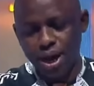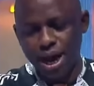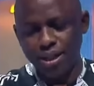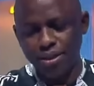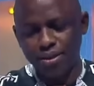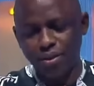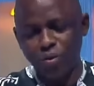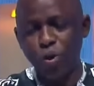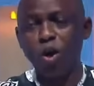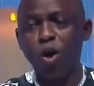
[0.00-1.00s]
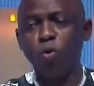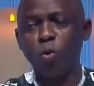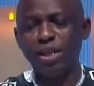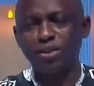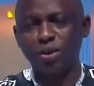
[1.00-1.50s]
And we all
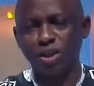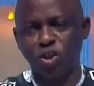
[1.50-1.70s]
went on the